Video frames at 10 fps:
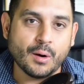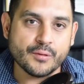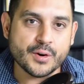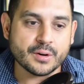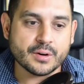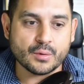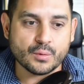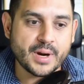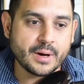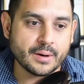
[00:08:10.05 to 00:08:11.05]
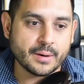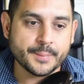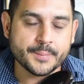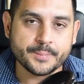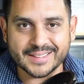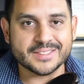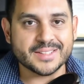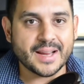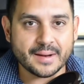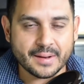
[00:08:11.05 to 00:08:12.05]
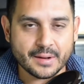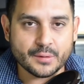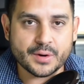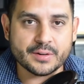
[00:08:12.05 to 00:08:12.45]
Over your career, let's say through